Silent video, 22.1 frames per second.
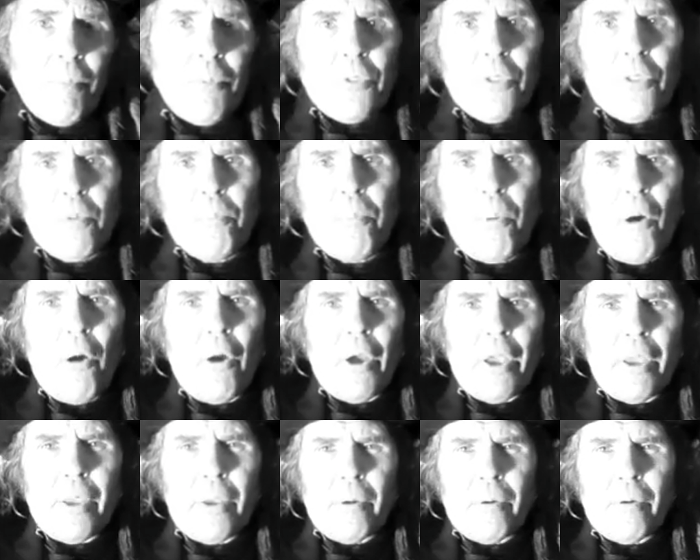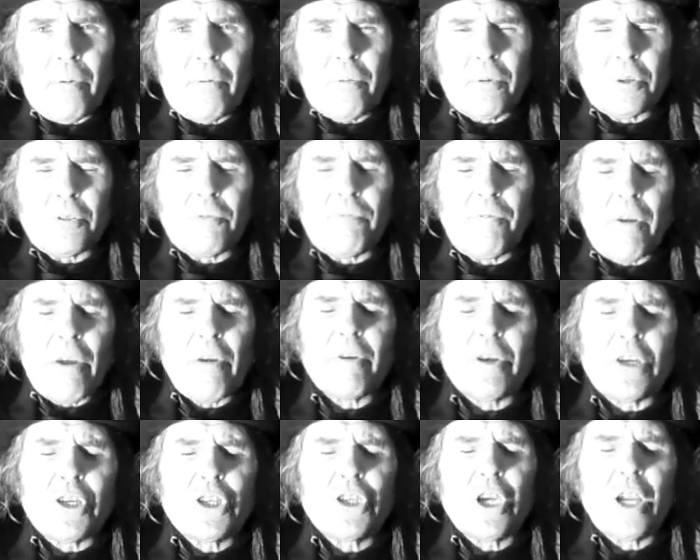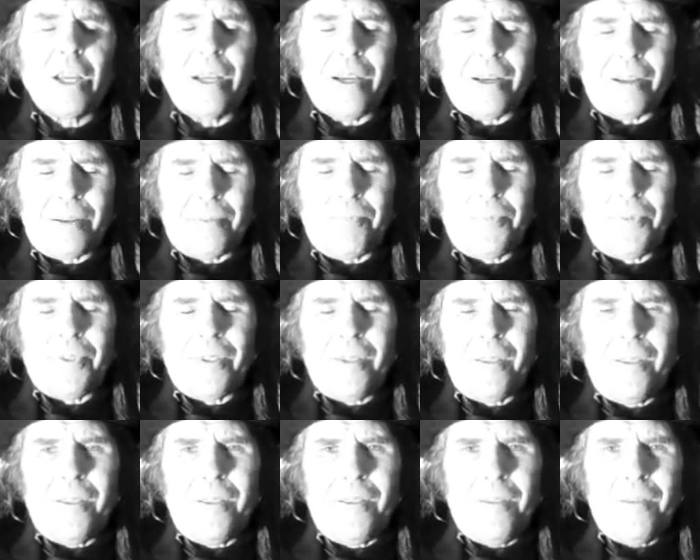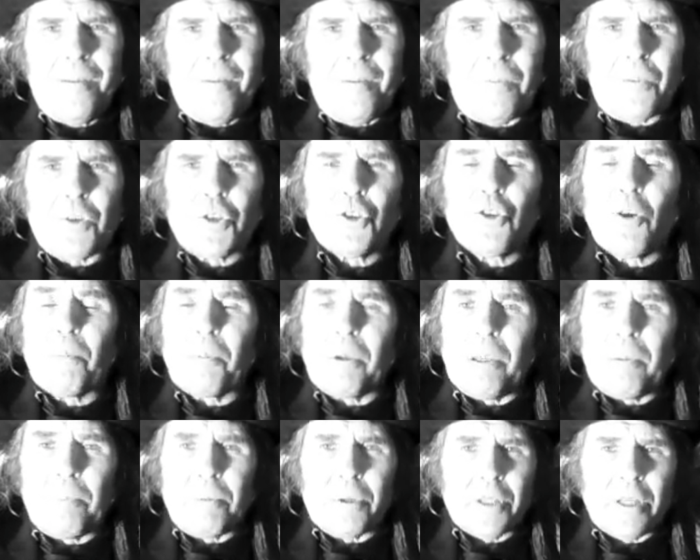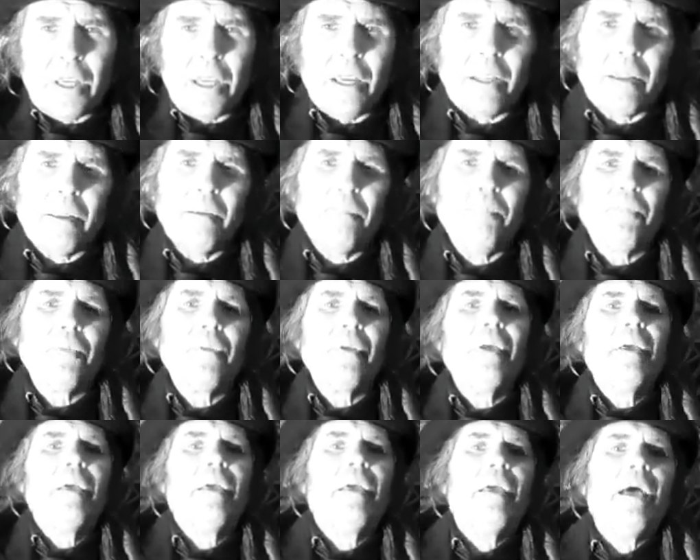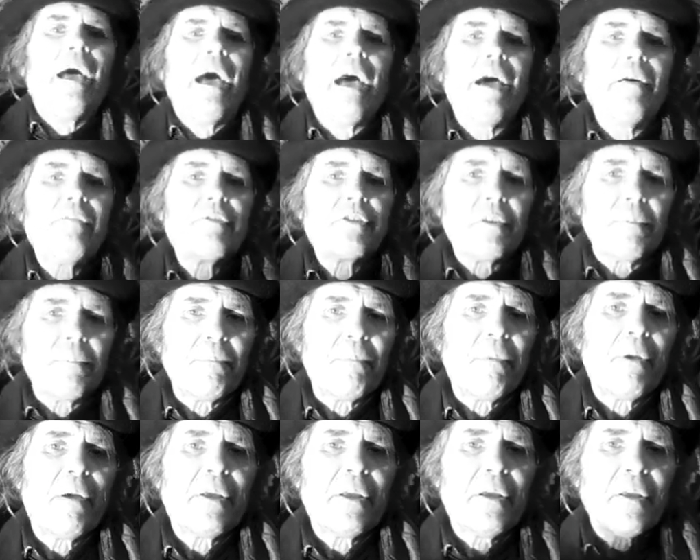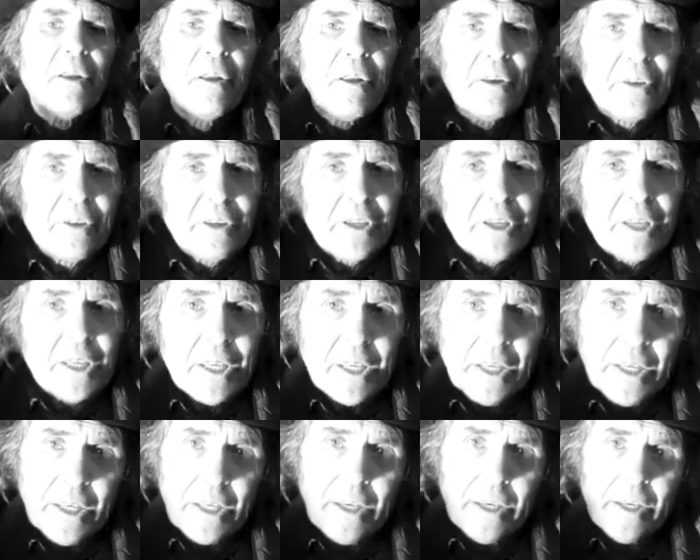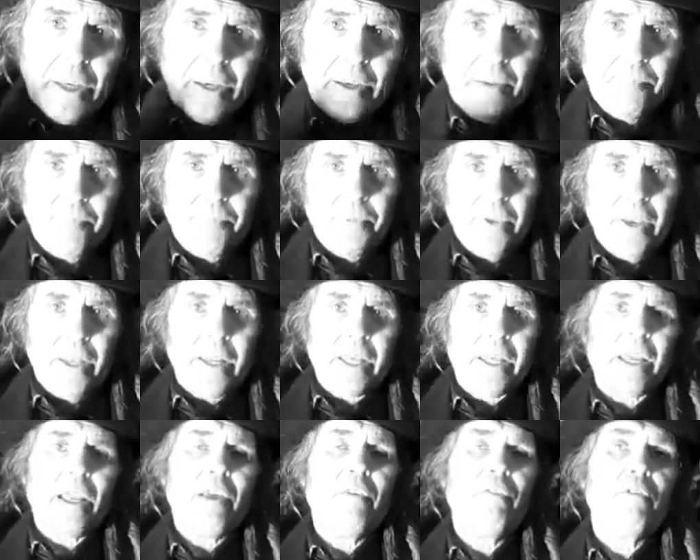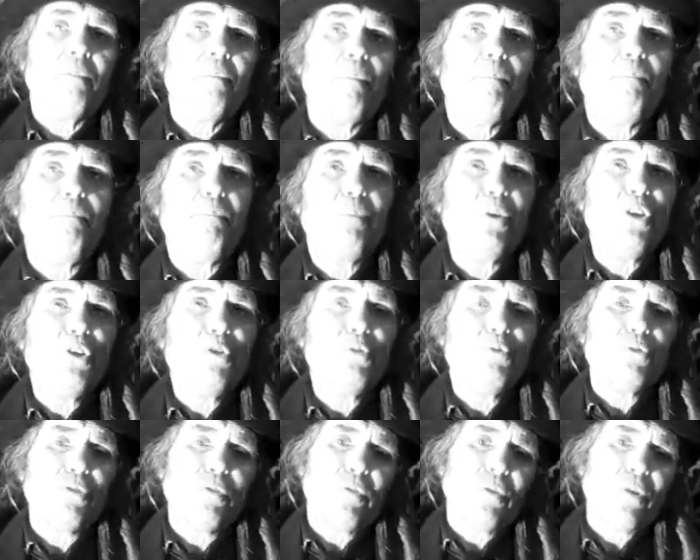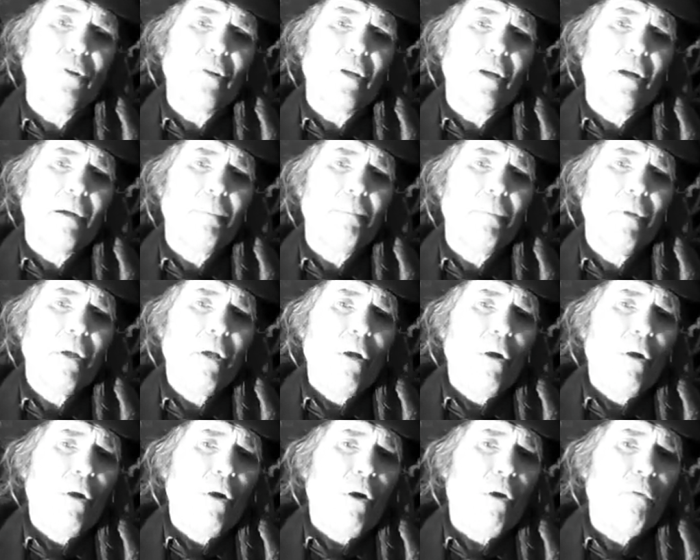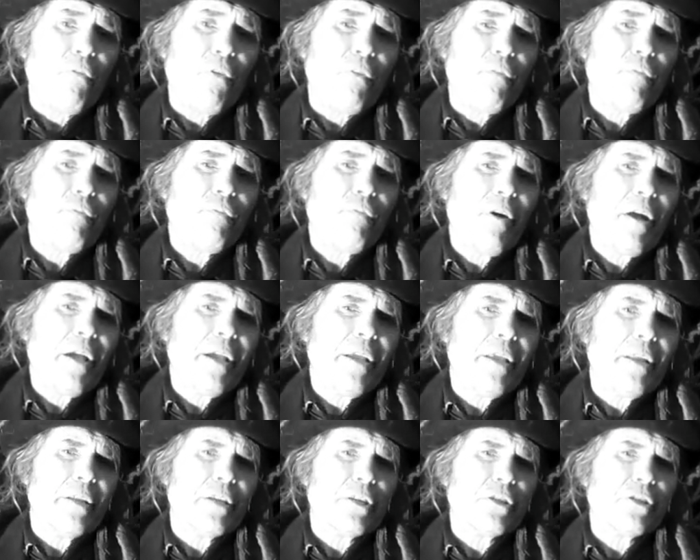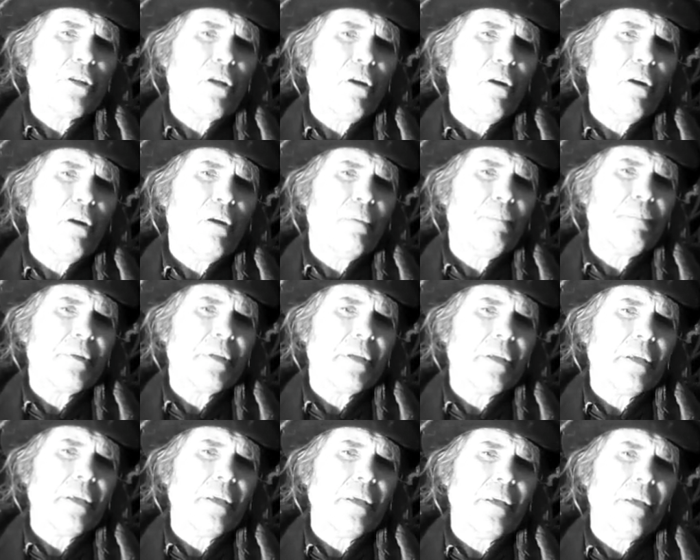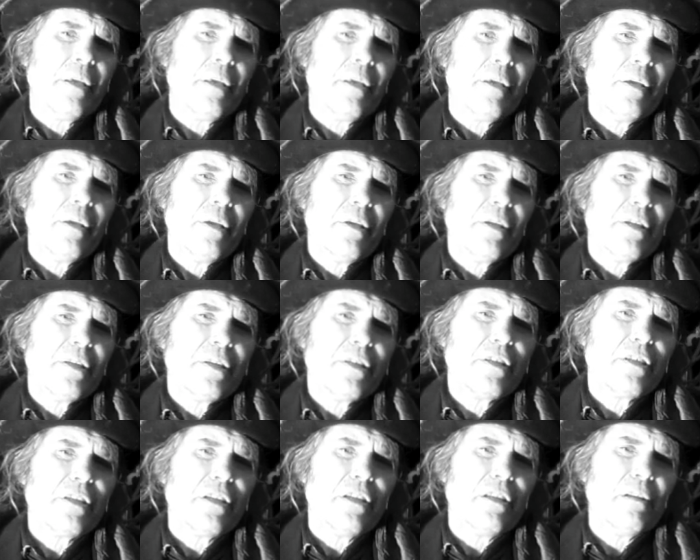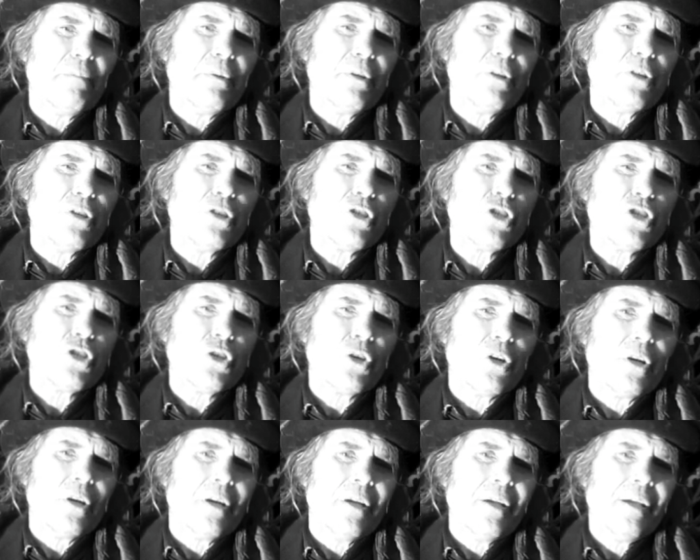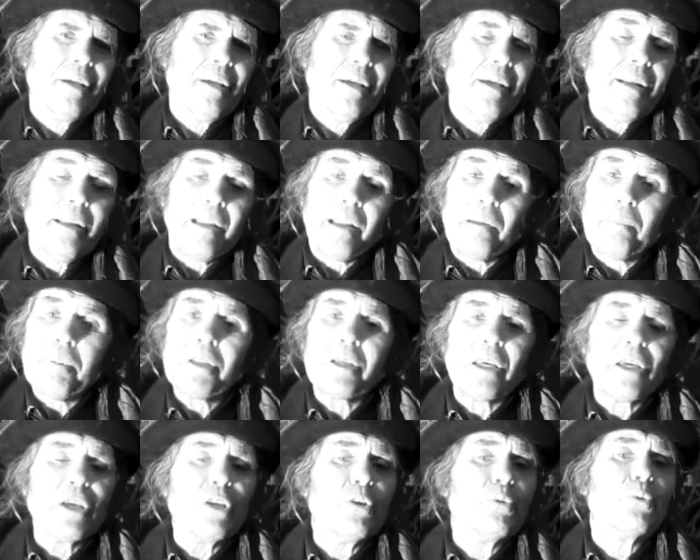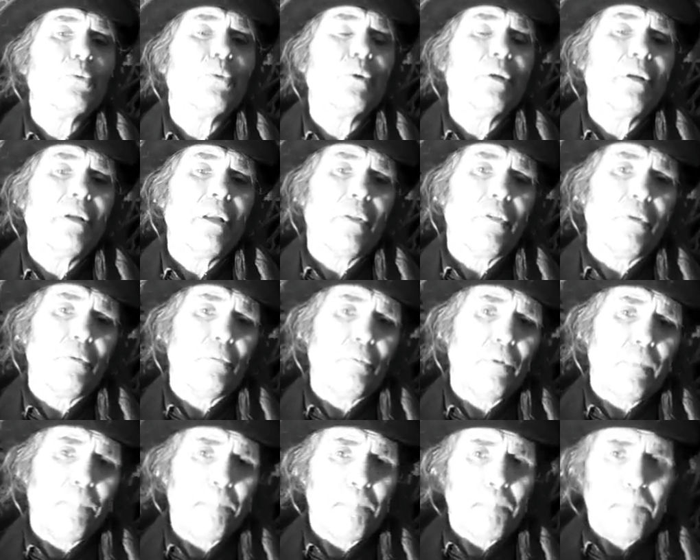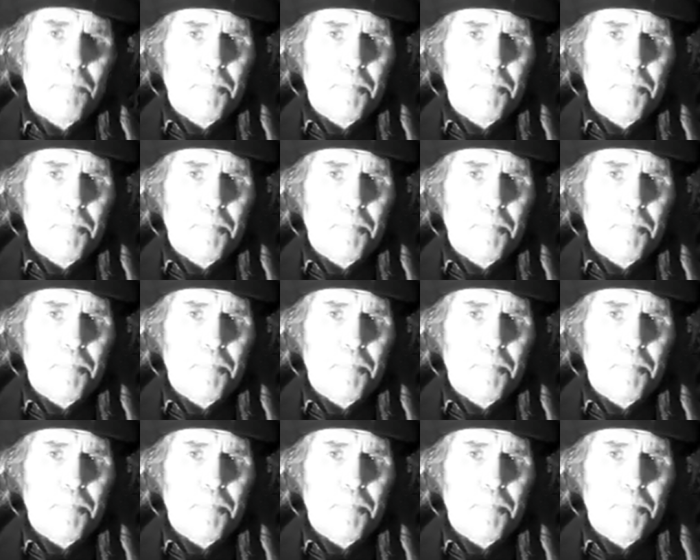The boy was very shaken, and the shopkeeper said, "Have some tea." And he gave them a beautiful cup of the finest herb tea, cinnamon and sugar. "Let me take you to another room.